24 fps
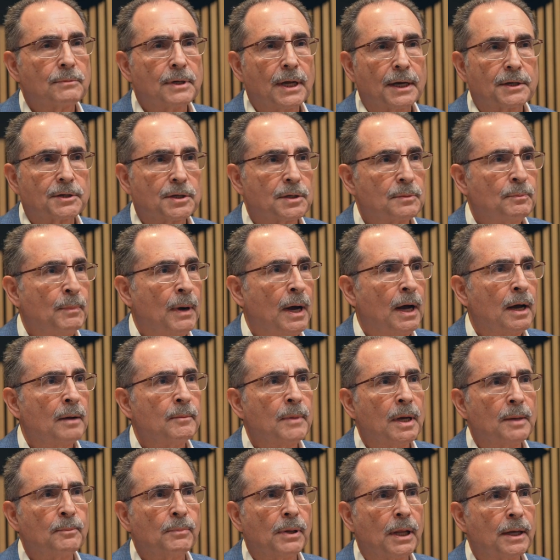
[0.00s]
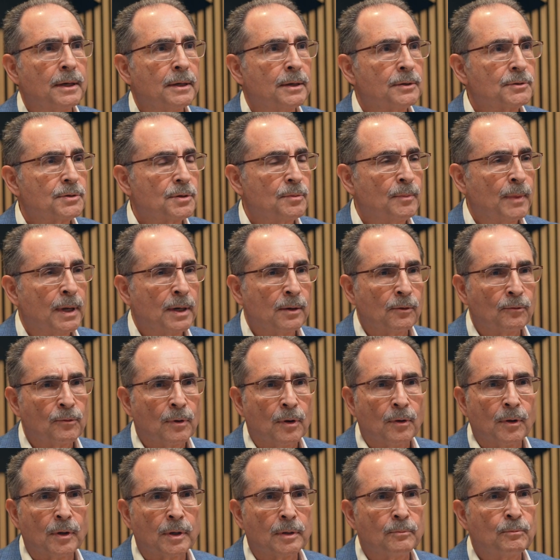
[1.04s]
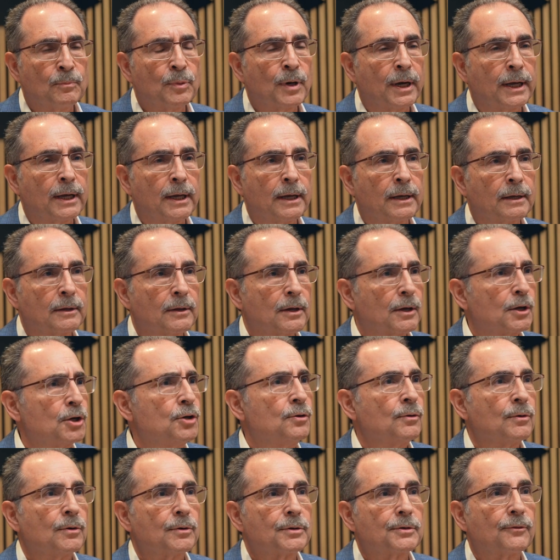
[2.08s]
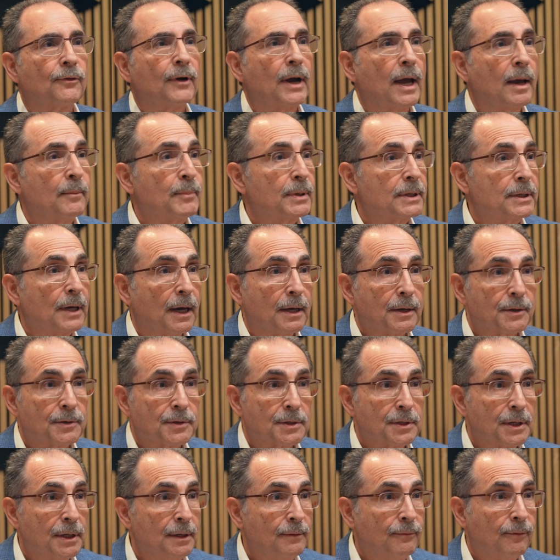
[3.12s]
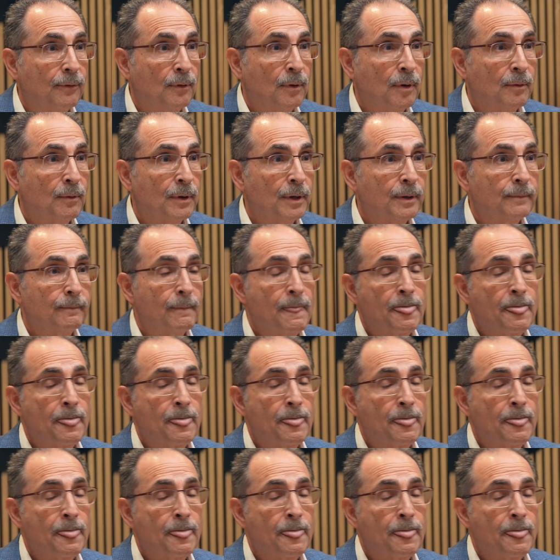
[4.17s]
Texas Biomed played an instrumental role in bringing the cures for hepatitis C forward.